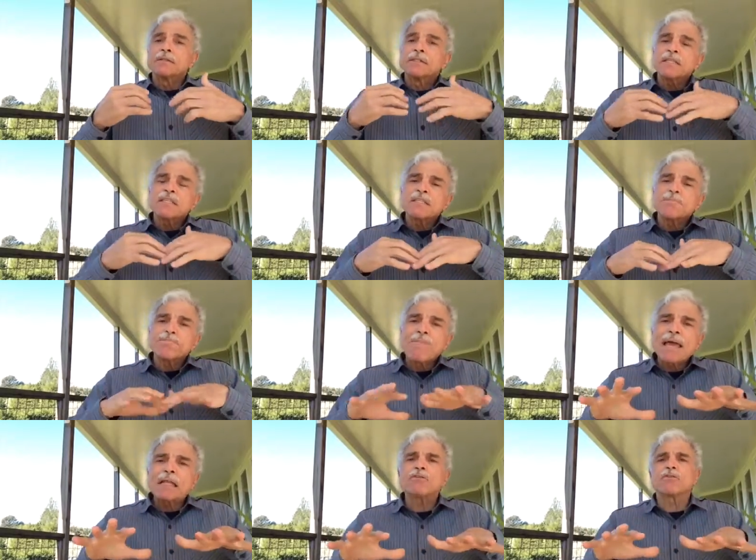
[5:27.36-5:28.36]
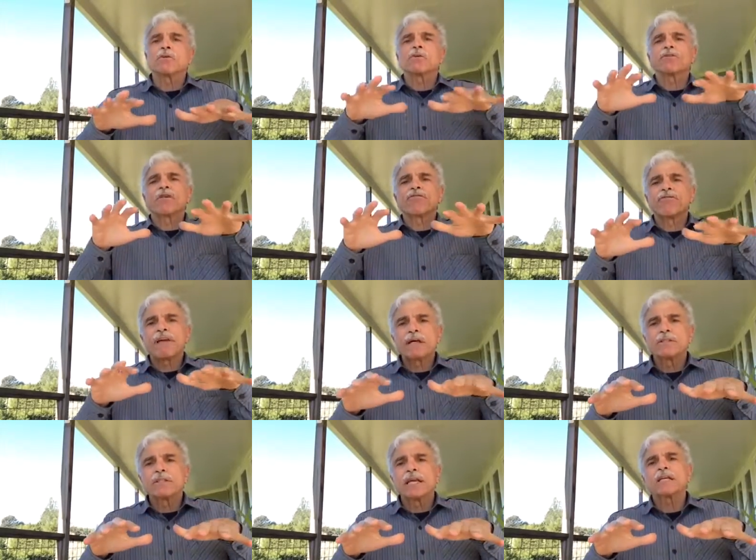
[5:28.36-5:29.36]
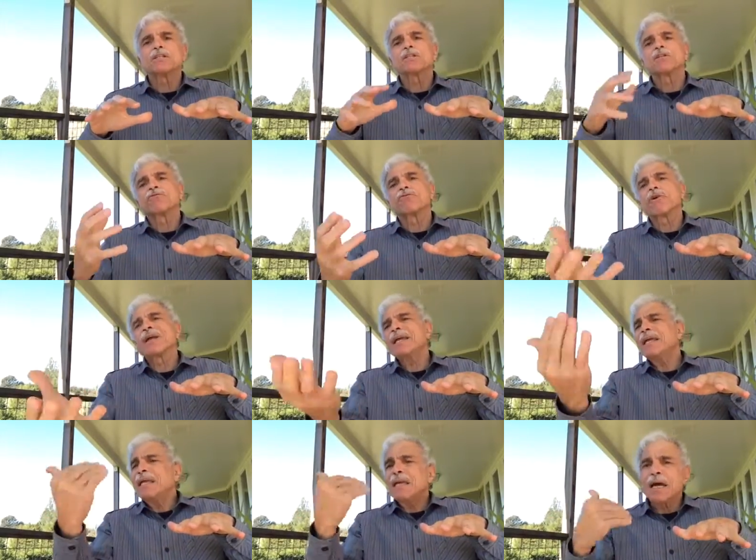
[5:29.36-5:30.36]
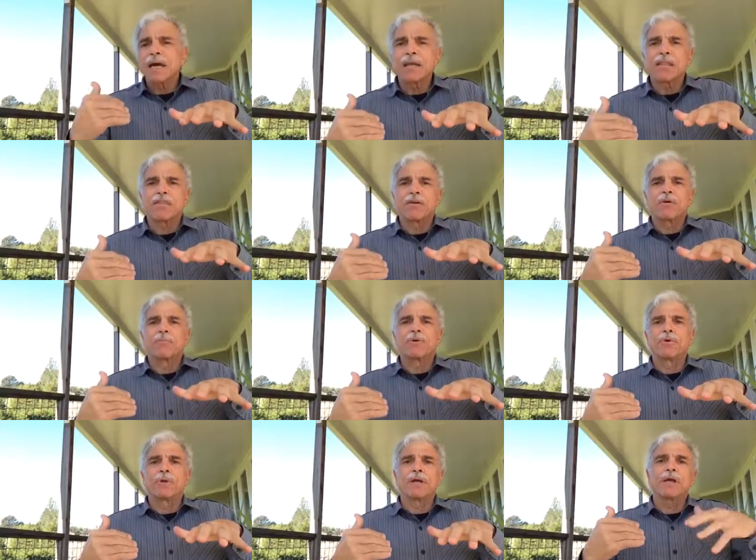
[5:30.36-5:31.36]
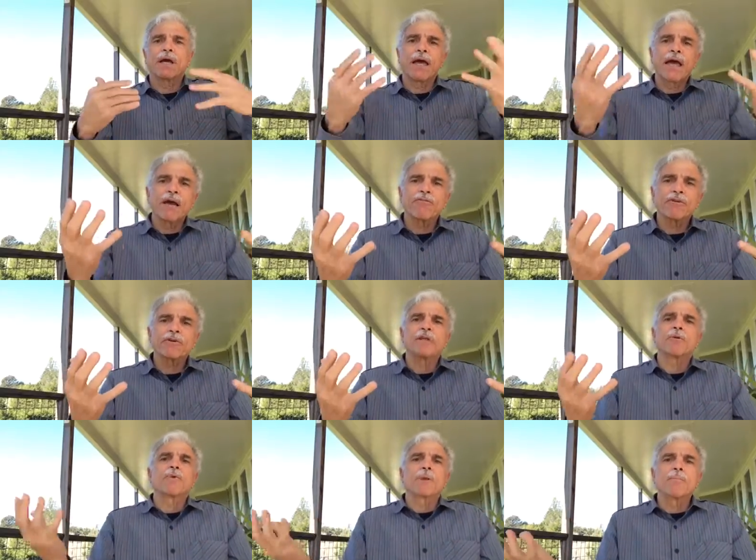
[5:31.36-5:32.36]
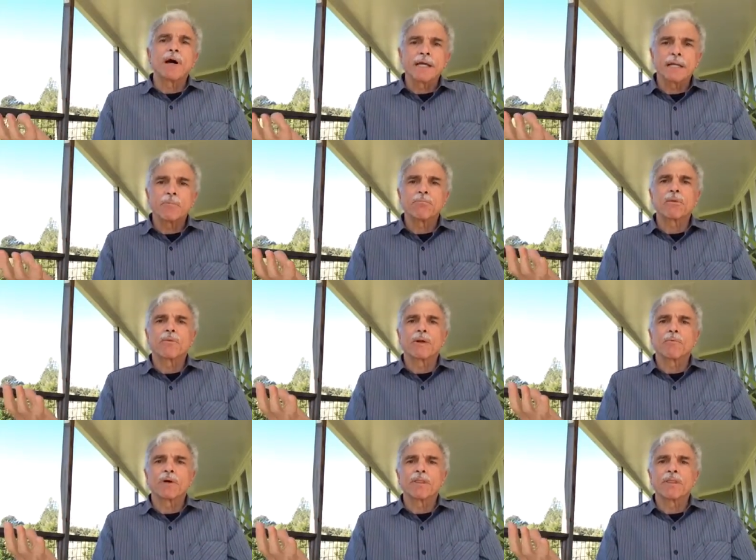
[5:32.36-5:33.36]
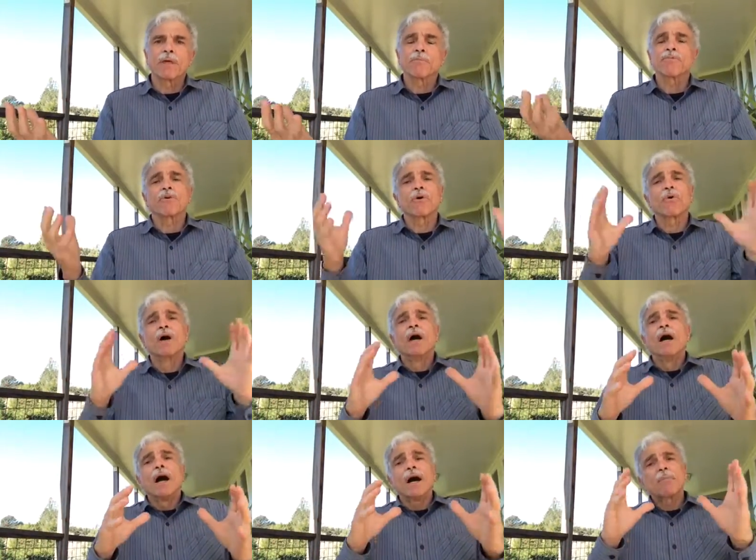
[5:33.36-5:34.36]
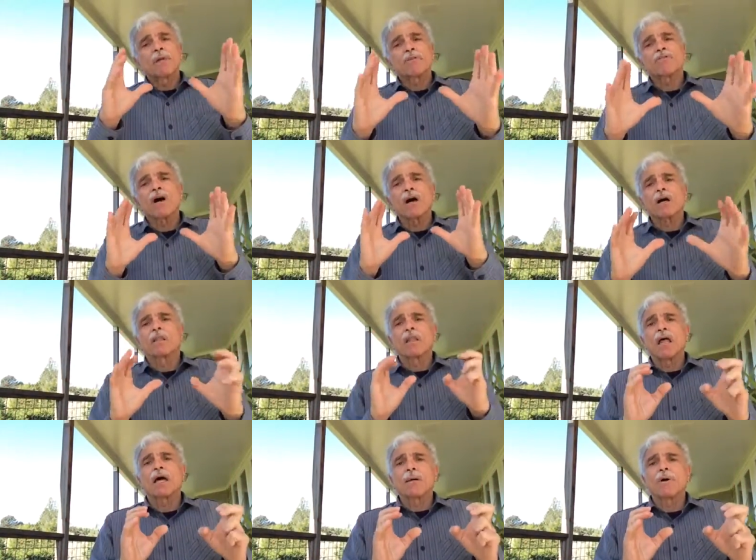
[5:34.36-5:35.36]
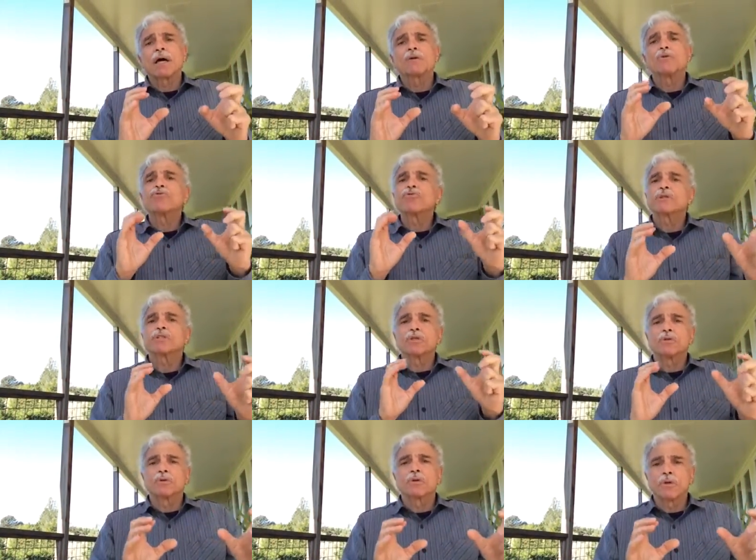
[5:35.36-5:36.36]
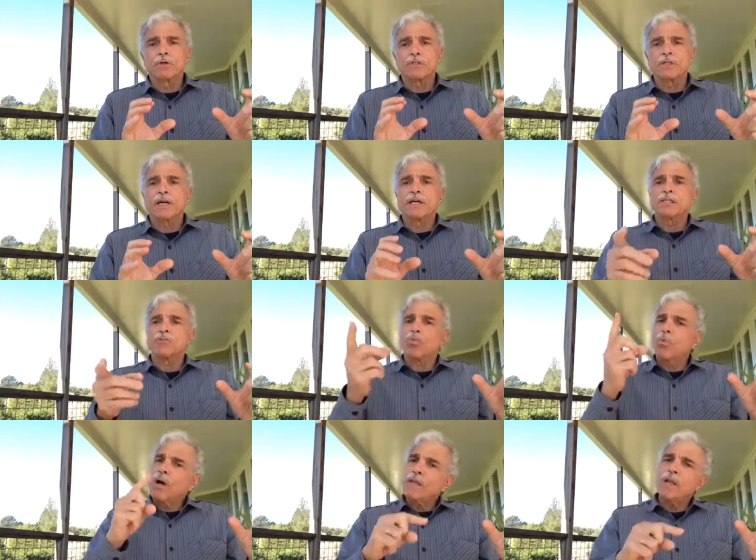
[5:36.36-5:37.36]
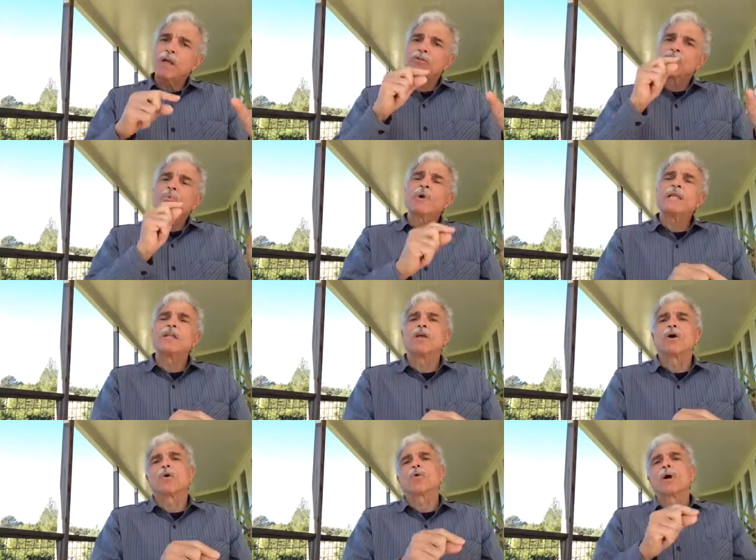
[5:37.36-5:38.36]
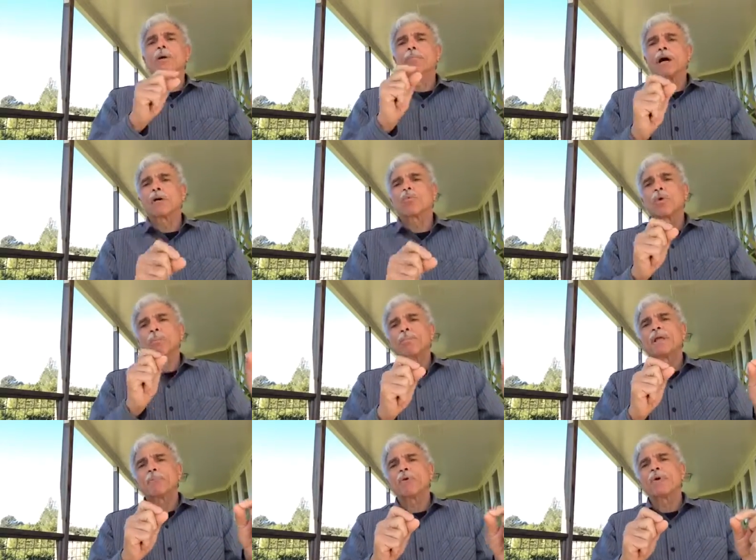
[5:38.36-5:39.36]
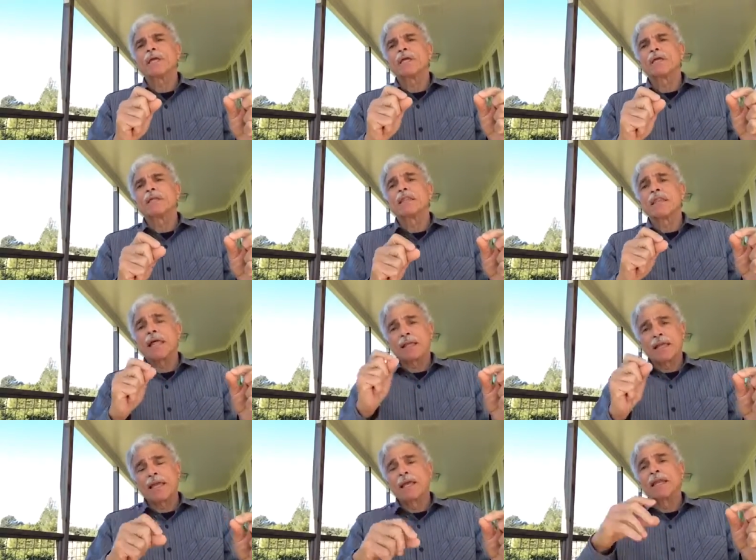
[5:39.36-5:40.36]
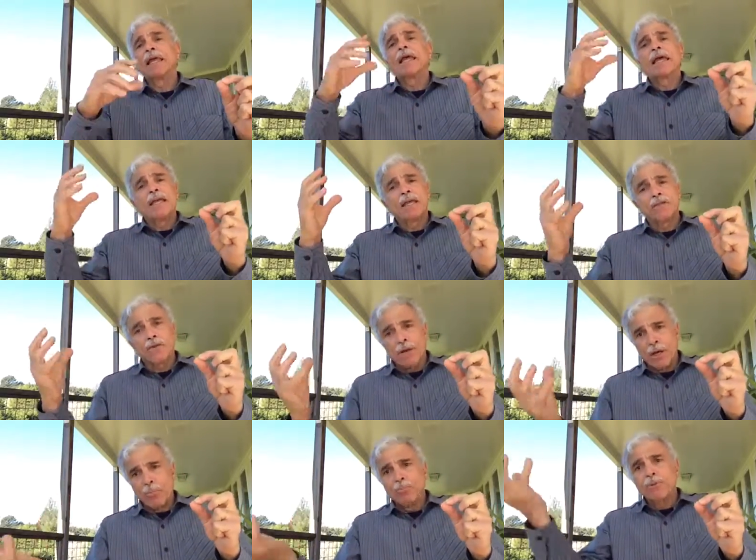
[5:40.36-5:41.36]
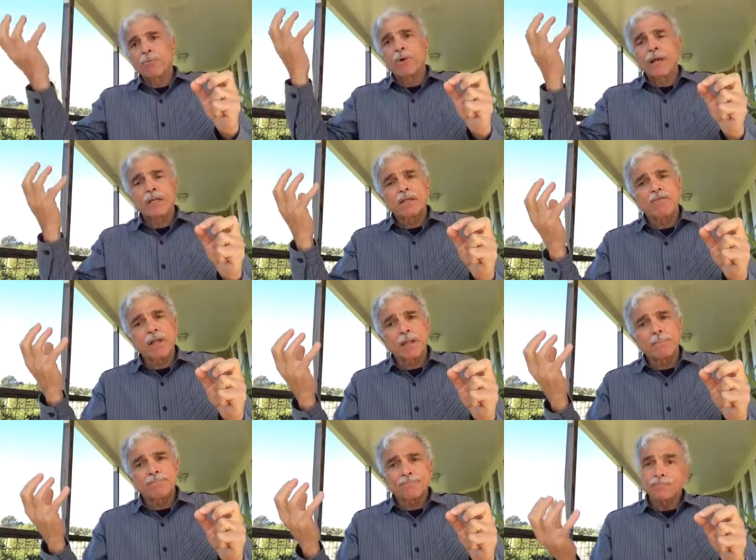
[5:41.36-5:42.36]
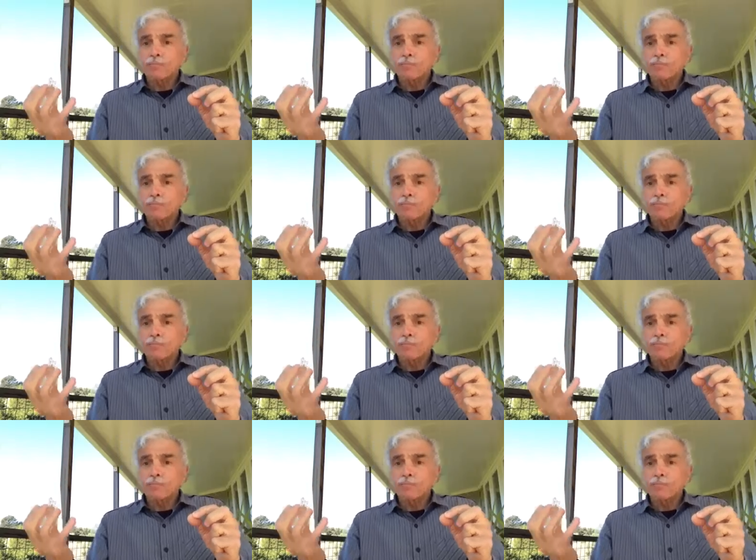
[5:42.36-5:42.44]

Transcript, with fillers: dismantle the foundation for any kind of therapeutic effort that we might employ with them. So I'm going to talk a lot about nutritional neuroscience. What do we know about what people eat that can either help the brain develop